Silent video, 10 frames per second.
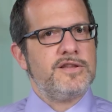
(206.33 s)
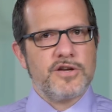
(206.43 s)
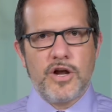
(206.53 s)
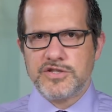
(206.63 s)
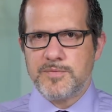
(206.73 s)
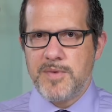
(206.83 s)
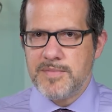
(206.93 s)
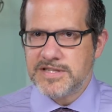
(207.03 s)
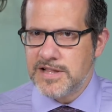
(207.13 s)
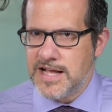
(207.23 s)
There could also be
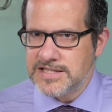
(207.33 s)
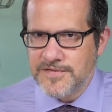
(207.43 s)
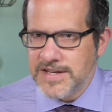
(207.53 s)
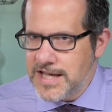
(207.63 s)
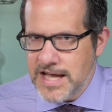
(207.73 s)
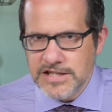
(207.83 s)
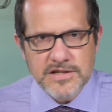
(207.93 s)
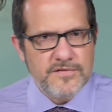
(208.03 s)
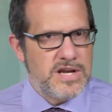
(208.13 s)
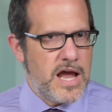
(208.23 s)

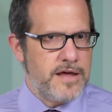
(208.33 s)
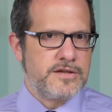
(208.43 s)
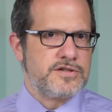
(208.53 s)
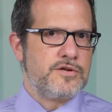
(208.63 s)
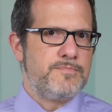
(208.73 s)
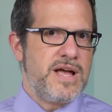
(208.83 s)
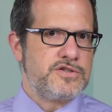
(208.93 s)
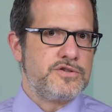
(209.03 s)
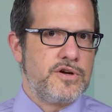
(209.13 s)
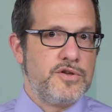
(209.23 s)
misclassification of
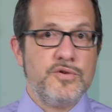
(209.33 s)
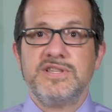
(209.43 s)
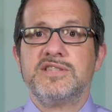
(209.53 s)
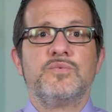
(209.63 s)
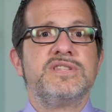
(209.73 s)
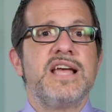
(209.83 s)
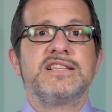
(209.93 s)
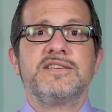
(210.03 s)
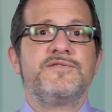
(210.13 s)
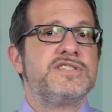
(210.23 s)
diethylstilbestrol use, as it was
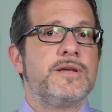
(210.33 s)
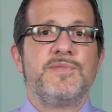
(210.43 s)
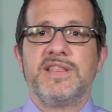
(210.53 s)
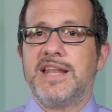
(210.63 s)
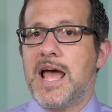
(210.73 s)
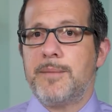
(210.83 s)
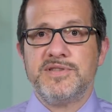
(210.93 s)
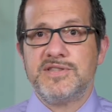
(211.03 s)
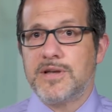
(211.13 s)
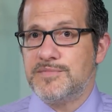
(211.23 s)
asking for something that
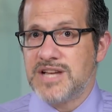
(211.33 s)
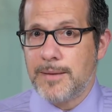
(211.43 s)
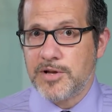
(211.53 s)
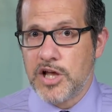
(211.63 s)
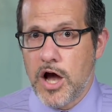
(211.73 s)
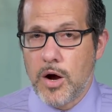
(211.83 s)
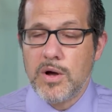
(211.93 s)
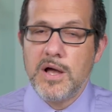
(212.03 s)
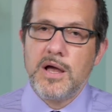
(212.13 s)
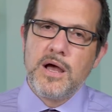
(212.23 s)
happened some time ago.
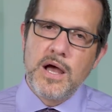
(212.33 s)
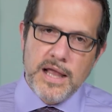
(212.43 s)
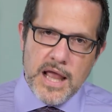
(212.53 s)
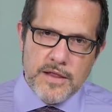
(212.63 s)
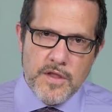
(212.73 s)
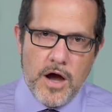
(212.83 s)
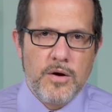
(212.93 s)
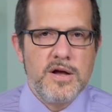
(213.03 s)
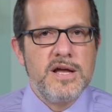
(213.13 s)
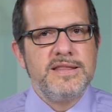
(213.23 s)
Again though,
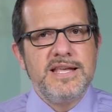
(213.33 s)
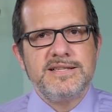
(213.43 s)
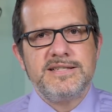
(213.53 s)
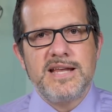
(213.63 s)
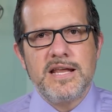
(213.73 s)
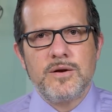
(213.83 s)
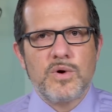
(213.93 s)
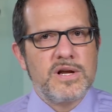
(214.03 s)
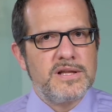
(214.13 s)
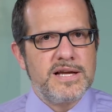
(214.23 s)
these data
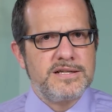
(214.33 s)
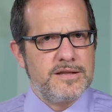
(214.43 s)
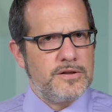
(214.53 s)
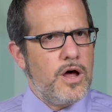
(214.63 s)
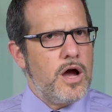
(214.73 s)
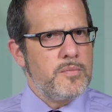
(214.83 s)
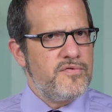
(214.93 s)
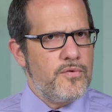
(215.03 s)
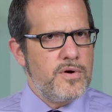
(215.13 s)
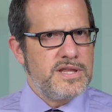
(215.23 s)
were collected long
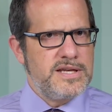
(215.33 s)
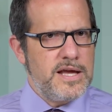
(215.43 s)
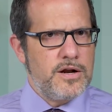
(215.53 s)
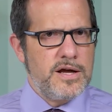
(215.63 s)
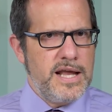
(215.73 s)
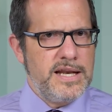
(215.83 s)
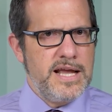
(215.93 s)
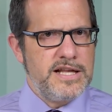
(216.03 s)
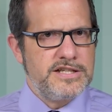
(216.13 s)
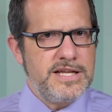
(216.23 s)
before the data on
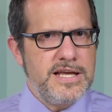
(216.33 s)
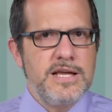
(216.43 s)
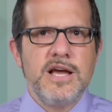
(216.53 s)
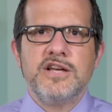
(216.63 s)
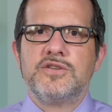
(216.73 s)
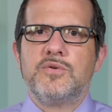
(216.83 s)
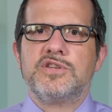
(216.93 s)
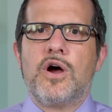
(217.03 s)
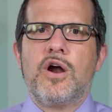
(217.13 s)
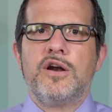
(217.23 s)
ADHD, so
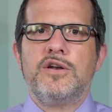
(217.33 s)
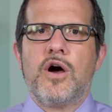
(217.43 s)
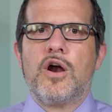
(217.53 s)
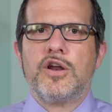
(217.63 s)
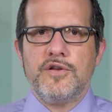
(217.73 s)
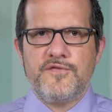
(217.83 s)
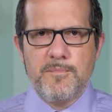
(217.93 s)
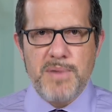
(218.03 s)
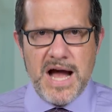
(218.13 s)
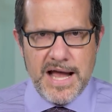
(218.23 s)
it's hard to argue for
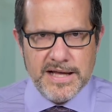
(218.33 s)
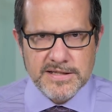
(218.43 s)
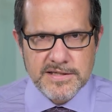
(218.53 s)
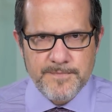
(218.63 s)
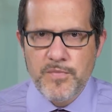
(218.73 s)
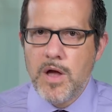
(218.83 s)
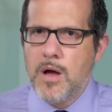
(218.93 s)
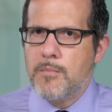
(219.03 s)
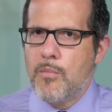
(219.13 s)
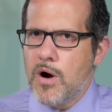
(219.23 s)
bias.
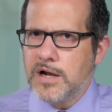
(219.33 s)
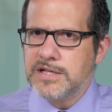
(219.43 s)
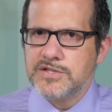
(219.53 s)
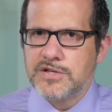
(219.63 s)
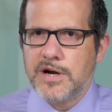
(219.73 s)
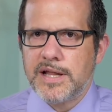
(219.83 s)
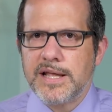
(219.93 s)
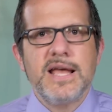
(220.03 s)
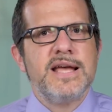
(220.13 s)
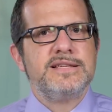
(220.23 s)
More
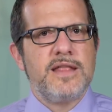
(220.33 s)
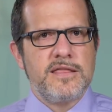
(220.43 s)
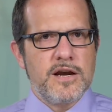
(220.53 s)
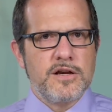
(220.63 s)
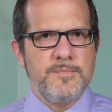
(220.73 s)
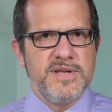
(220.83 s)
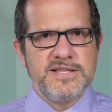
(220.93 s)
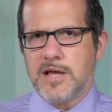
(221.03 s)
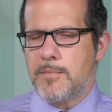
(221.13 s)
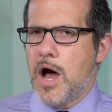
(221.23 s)
concerning is that there could be
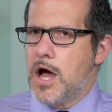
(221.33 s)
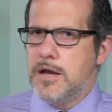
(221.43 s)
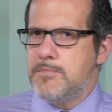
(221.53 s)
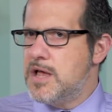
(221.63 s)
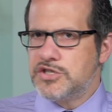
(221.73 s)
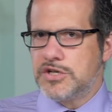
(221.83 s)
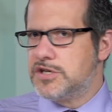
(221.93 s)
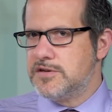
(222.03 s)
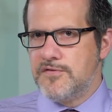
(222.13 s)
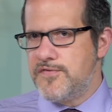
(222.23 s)
some
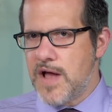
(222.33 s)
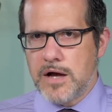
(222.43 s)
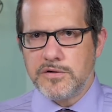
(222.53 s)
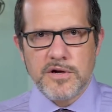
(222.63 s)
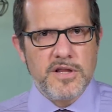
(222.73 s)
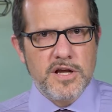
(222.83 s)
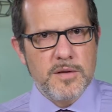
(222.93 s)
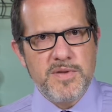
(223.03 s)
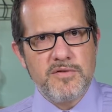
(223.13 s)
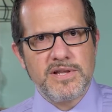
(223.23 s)
unmeasured confounder that
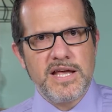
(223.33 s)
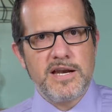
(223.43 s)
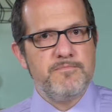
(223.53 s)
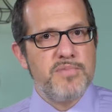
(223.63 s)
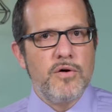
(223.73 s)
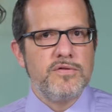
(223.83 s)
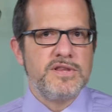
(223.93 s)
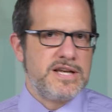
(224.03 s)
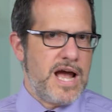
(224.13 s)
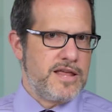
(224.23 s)
could be related both
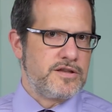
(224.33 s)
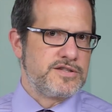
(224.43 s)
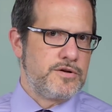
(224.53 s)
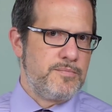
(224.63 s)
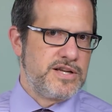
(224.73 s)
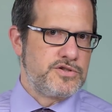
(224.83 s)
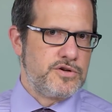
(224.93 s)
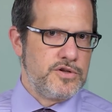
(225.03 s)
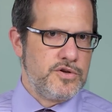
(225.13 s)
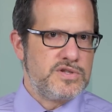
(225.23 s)
to
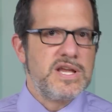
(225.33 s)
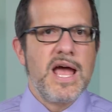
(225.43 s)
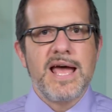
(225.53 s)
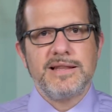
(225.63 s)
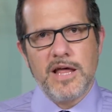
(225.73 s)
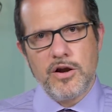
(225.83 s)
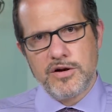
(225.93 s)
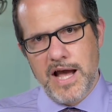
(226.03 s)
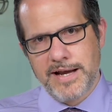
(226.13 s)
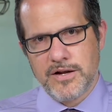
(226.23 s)
diethylstilbestrol use and later
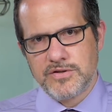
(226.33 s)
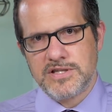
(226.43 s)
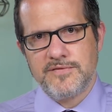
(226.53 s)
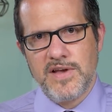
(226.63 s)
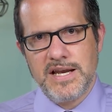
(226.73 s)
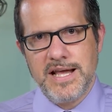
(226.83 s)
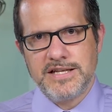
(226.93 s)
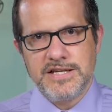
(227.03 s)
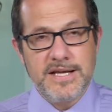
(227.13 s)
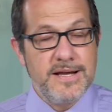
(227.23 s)
diagnosis of
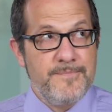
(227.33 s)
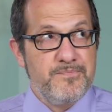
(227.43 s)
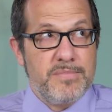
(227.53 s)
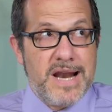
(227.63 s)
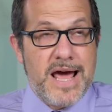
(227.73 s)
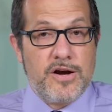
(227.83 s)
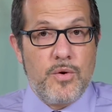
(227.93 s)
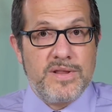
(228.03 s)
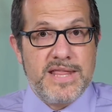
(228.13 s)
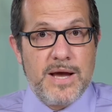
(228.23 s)
ADHD, but I don't know
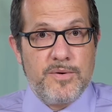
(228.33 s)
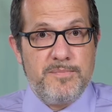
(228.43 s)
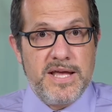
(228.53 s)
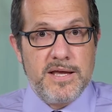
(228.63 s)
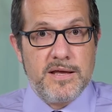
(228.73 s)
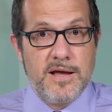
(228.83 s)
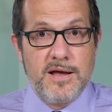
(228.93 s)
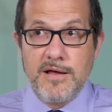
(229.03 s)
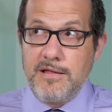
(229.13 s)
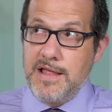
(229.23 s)
what that would be.
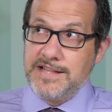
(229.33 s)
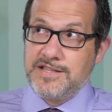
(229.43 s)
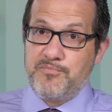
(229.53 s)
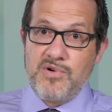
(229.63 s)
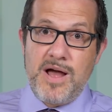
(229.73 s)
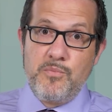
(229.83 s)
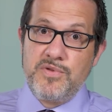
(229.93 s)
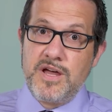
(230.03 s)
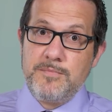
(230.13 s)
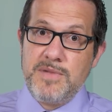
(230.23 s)
That's the problem
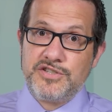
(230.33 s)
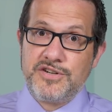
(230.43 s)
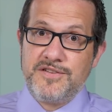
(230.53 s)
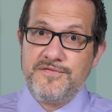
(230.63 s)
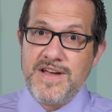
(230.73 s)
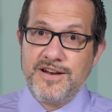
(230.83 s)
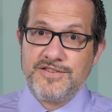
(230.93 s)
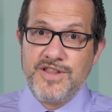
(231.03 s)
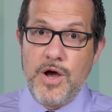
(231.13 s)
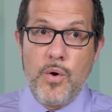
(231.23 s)
with unmeasured
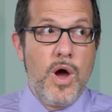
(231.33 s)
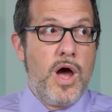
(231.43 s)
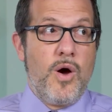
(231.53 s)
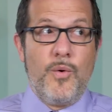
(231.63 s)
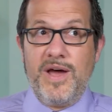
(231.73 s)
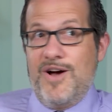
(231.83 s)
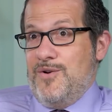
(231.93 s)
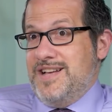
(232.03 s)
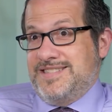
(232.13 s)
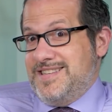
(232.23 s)
confounders though, we
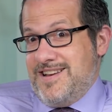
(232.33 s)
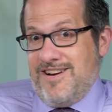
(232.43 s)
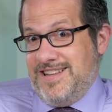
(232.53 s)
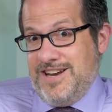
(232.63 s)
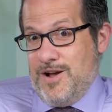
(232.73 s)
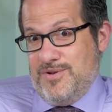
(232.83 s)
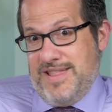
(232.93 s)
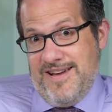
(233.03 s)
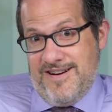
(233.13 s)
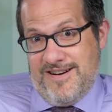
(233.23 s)
don't necessarily know what they